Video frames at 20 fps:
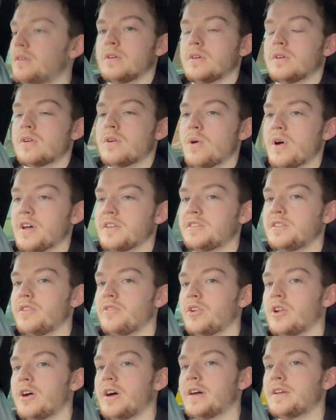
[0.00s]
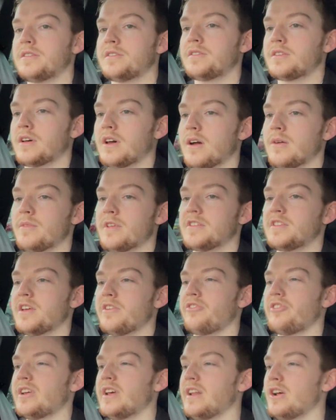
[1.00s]
Quite civilised. There's
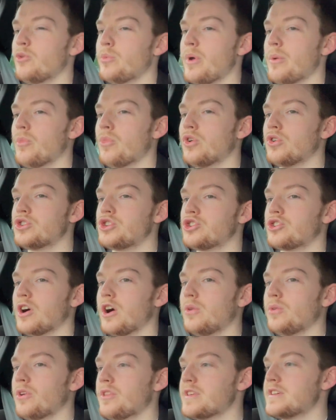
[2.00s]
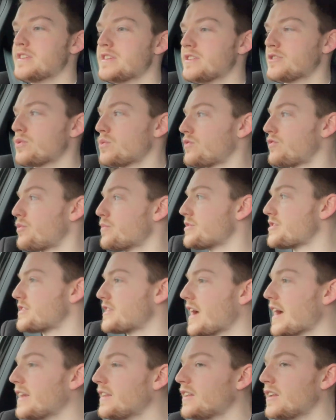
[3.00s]
definitely a little bit more drone on these exhausts from
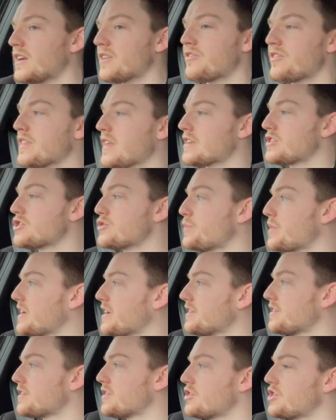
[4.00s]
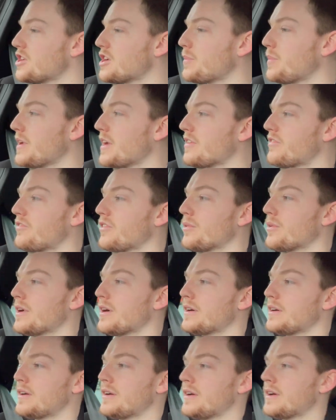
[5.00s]
standard. I think that's just because of the GPF
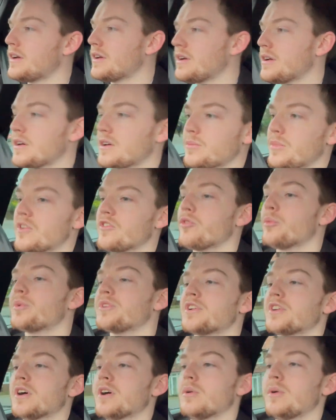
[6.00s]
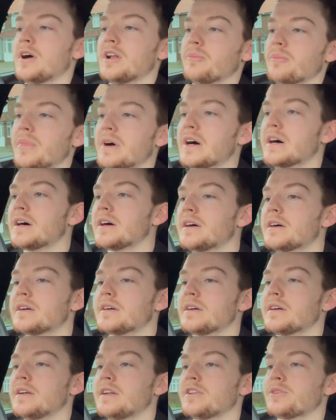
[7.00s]
filter. Bit of a bizarre one, but
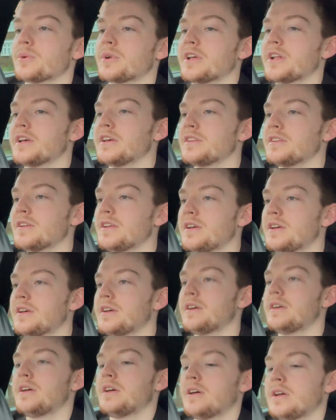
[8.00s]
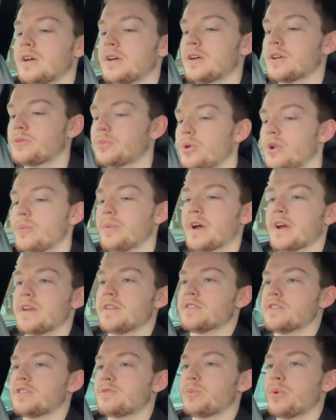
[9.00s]
it is what it is. Let's put it back
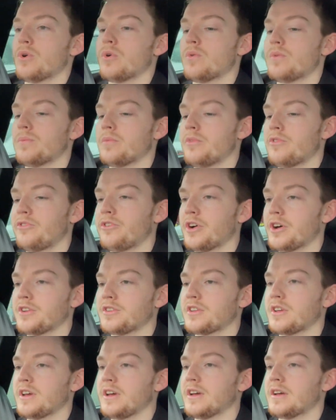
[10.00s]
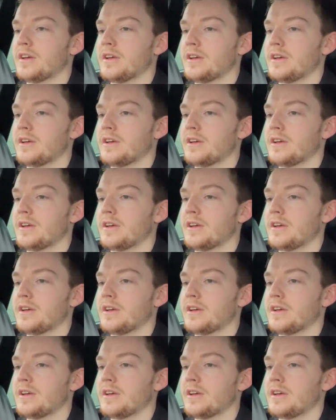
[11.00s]
into sport, first gear.